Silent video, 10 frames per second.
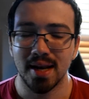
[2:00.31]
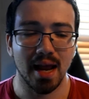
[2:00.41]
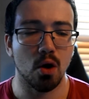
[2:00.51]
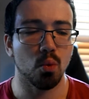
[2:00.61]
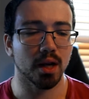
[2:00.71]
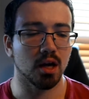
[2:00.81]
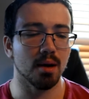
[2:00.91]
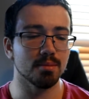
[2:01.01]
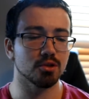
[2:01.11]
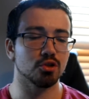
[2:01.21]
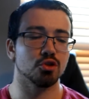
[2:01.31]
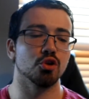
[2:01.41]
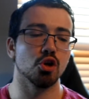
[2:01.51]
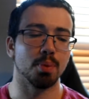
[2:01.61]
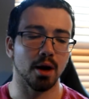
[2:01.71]
Now, when it comes to
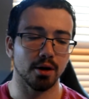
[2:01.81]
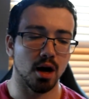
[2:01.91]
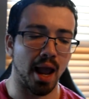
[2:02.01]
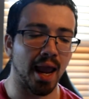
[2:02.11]
Studio Pierrot